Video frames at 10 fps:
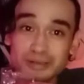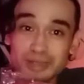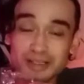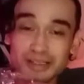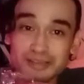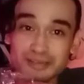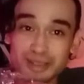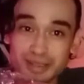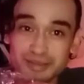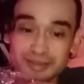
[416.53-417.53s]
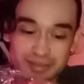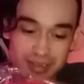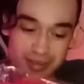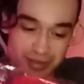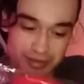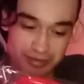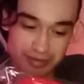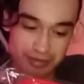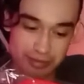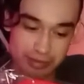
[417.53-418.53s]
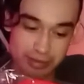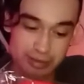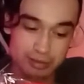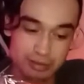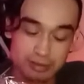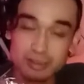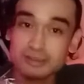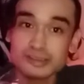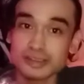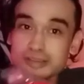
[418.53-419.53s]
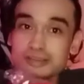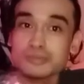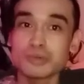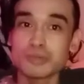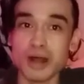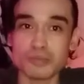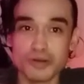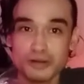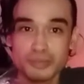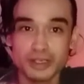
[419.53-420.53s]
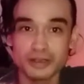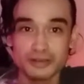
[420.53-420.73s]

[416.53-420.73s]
I like snacks, and this is just a simple popcorn maker.